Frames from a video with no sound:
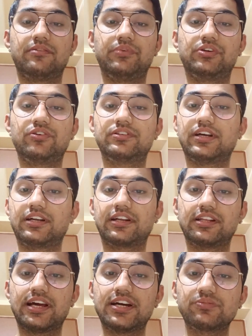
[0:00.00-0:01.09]
because at
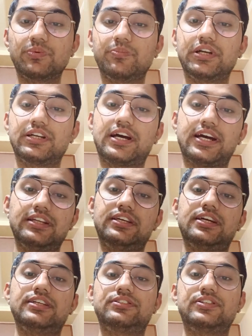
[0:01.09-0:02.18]
the last moment INA
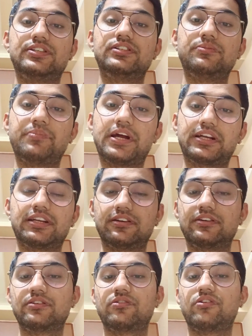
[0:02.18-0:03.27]
had changed the
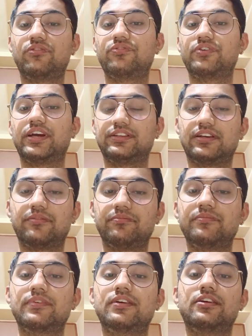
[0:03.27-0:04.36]
pattern of exam
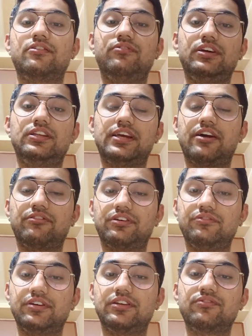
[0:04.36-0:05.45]
where they have
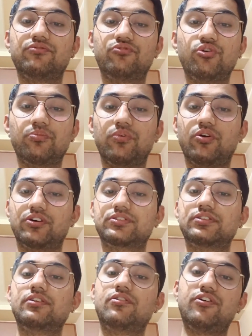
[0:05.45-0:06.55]
given four
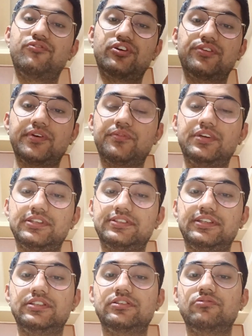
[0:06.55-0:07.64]
blocks of 45 minutes
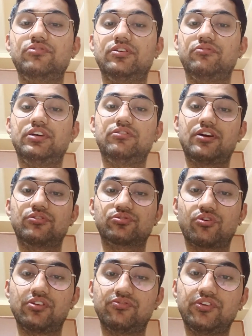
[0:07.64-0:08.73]
each where we have to
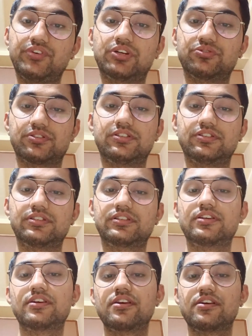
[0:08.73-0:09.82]
solve 50 questions
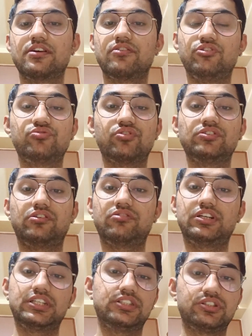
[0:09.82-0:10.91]
which was
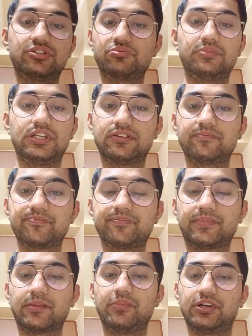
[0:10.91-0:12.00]
advantageous to me
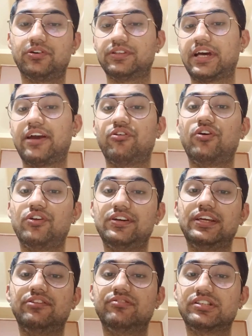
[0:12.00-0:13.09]
because i have
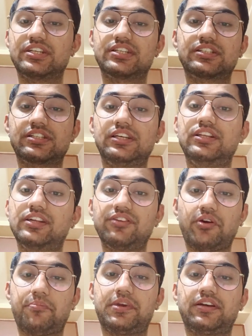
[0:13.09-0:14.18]
already given test in
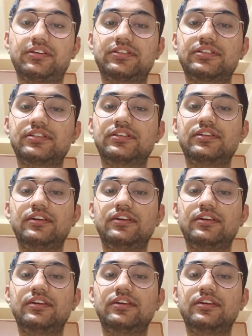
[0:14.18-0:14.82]
35 minutes